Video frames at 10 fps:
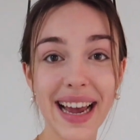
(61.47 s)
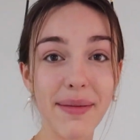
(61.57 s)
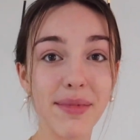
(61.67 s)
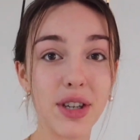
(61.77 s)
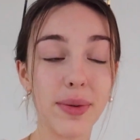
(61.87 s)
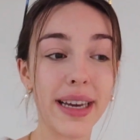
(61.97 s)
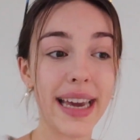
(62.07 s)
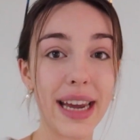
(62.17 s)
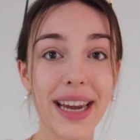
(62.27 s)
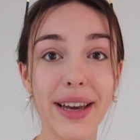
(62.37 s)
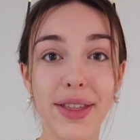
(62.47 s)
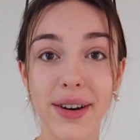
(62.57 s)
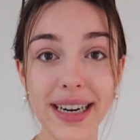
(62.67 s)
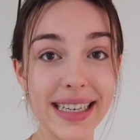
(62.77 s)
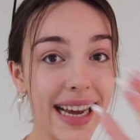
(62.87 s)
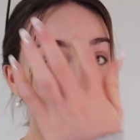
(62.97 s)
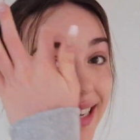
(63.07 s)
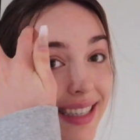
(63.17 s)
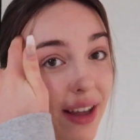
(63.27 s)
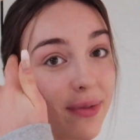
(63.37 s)
I'm doing a
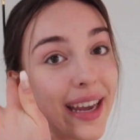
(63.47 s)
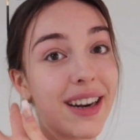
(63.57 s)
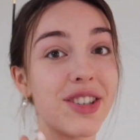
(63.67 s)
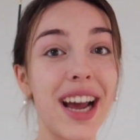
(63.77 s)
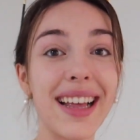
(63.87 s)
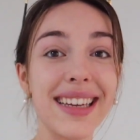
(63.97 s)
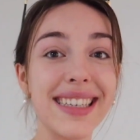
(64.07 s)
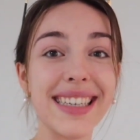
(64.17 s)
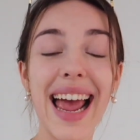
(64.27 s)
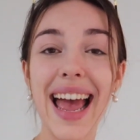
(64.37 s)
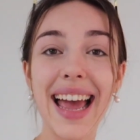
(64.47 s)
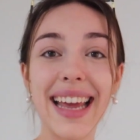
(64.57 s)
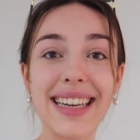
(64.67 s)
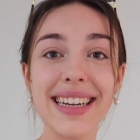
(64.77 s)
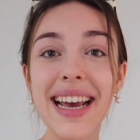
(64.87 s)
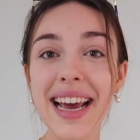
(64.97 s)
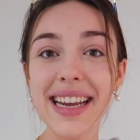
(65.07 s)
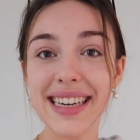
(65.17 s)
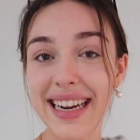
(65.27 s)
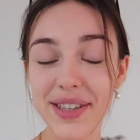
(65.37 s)
30-day self-care challenge, and
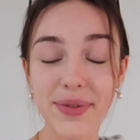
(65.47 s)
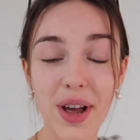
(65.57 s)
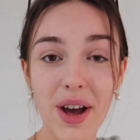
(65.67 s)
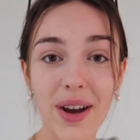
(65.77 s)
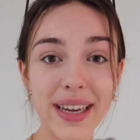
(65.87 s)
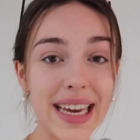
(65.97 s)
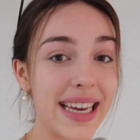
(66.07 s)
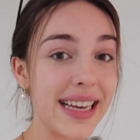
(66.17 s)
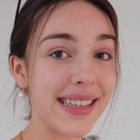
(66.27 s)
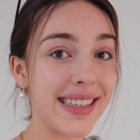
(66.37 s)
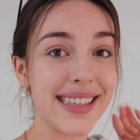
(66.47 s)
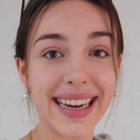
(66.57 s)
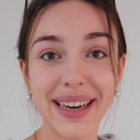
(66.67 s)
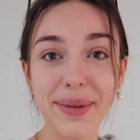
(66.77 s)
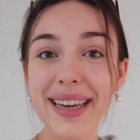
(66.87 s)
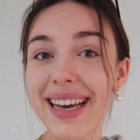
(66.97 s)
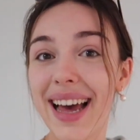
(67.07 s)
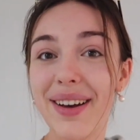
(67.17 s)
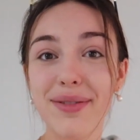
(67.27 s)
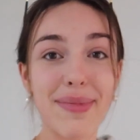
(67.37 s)
today's vlog is the second week
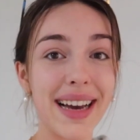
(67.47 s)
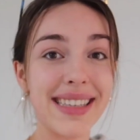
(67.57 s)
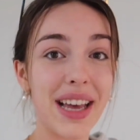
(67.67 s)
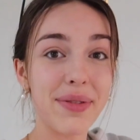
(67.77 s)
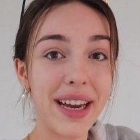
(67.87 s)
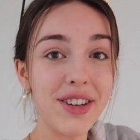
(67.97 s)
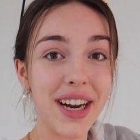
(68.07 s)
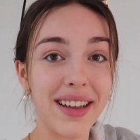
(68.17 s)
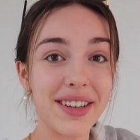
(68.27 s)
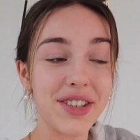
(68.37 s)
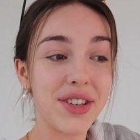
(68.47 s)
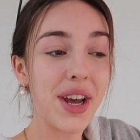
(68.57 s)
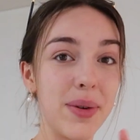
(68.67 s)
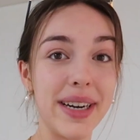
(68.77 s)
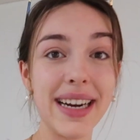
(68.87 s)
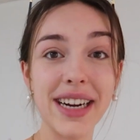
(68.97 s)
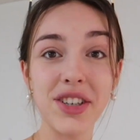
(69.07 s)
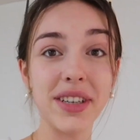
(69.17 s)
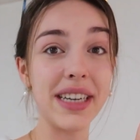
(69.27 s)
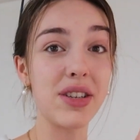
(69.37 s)
of my self-care challenge. So I didn't
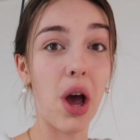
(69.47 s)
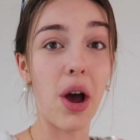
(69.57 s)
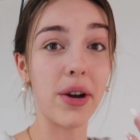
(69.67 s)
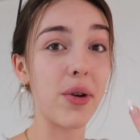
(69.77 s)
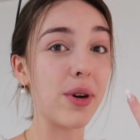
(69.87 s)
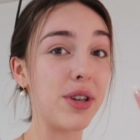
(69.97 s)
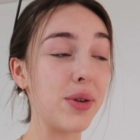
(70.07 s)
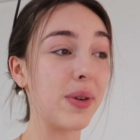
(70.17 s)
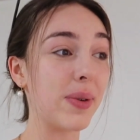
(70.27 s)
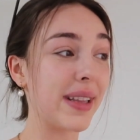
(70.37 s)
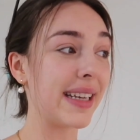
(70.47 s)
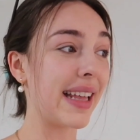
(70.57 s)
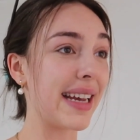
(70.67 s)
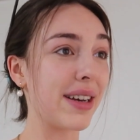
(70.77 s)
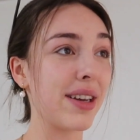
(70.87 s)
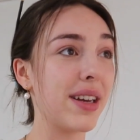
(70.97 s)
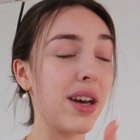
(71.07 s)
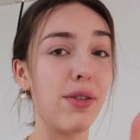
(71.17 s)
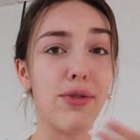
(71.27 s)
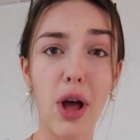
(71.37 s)
actually talk or do a really like
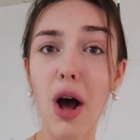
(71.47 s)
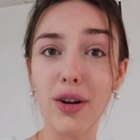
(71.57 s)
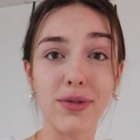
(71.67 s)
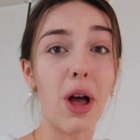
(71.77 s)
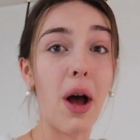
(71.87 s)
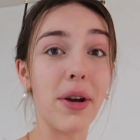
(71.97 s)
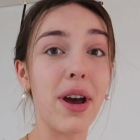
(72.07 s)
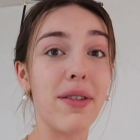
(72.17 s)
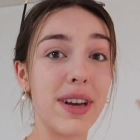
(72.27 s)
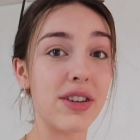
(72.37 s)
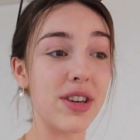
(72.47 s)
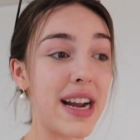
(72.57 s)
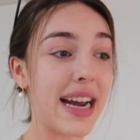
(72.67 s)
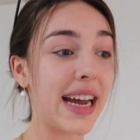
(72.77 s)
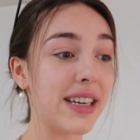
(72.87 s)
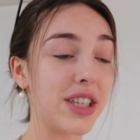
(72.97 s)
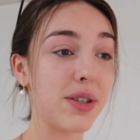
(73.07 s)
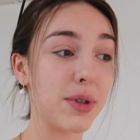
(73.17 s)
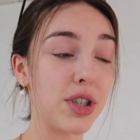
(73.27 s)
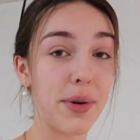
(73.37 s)
vlog of yesterday. I kind of
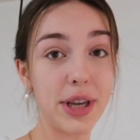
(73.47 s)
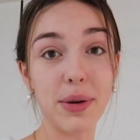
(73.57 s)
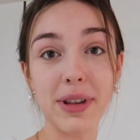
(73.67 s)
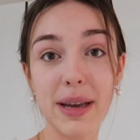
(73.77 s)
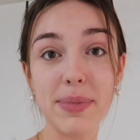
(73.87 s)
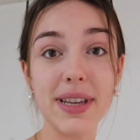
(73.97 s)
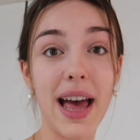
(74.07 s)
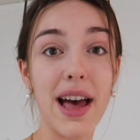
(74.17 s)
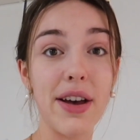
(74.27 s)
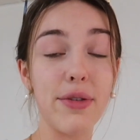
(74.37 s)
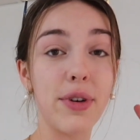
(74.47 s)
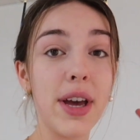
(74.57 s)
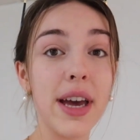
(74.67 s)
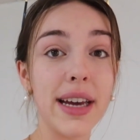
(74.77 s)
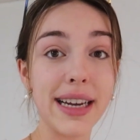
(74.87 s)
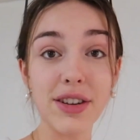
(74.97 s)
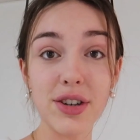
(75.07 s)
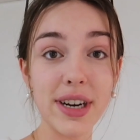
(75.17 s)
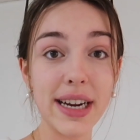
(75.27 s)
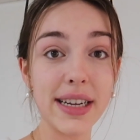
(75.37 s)
just was showing you clips of
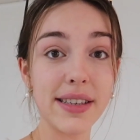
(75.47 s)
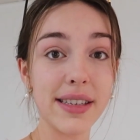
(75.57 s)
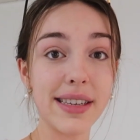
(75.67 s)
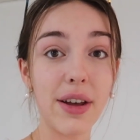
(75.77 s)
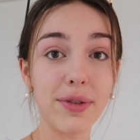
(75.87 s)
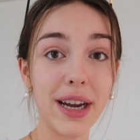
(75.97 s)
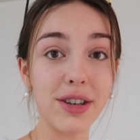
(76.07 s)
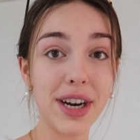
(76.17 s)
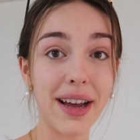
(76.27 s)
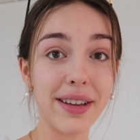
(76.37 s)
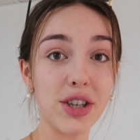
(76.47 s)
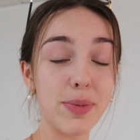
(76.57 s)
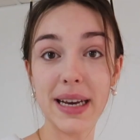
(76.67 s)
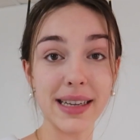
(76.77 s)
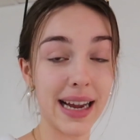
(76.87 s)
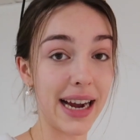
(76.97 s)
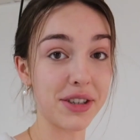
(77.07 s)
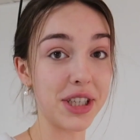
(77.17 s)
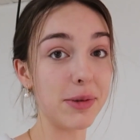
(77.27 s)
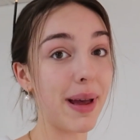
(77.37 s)
yesterday's self-care challenge because I
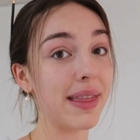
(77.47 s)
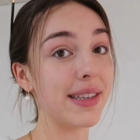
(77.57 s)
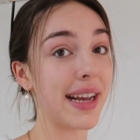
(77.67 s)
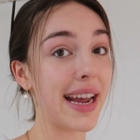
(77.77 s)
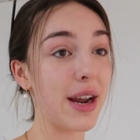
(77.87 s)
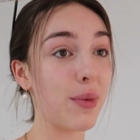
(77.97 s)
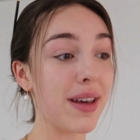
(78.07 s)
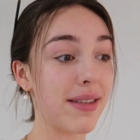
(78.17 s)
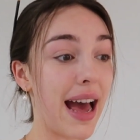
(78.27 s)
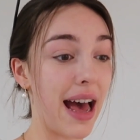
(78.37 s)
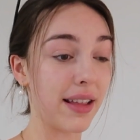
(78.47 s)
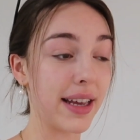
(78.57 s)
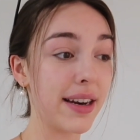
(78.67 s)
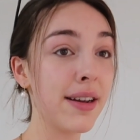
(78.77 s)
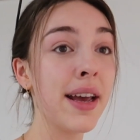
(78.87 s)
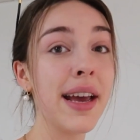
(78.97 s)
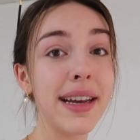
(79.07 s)
actually spent the day with Alan.